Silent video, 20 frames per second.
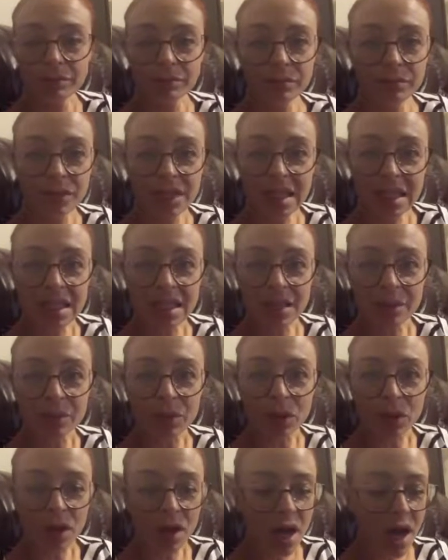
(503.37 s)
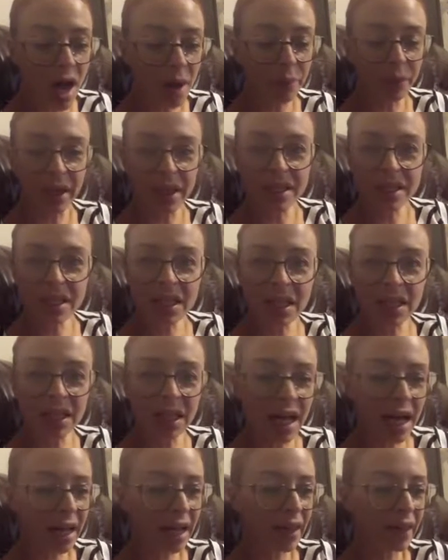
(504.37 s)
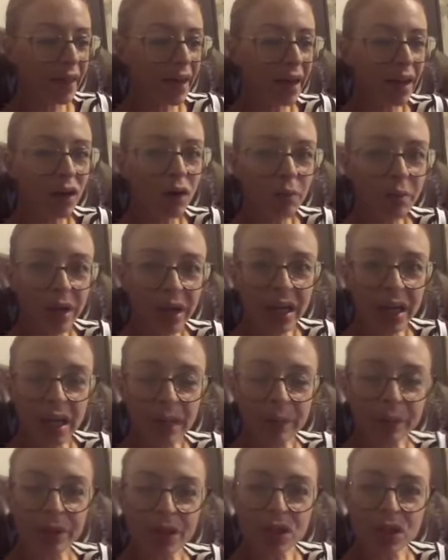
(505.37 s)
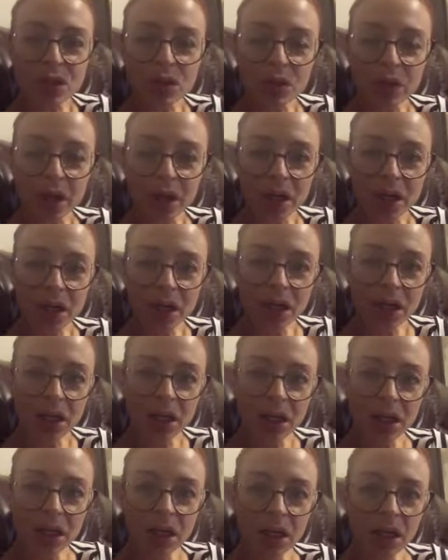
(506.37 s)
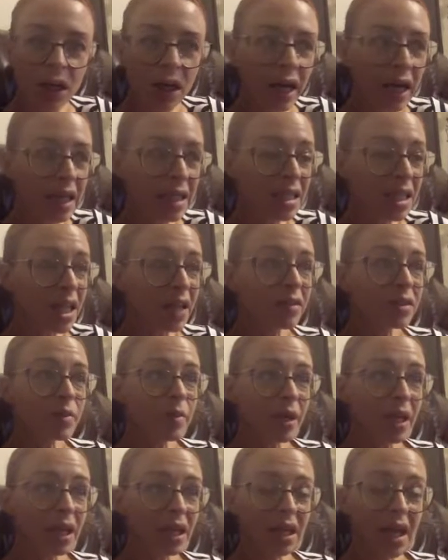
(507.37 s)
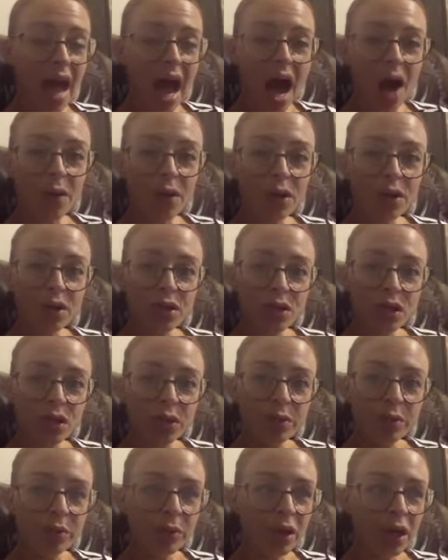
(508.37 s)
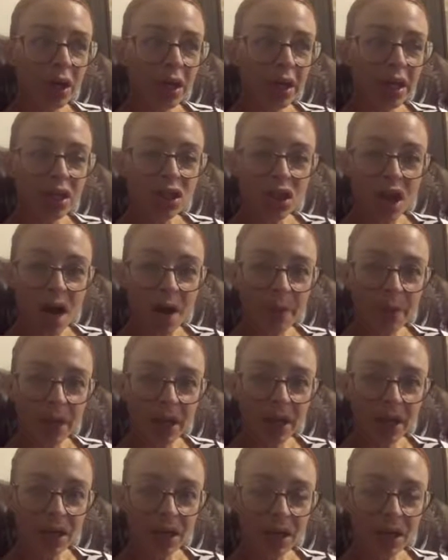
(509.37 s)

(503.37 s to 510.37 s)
It's that simple. Place it online and then I go pick it up at the store. Instead of spending the hour in the supermarket shopping,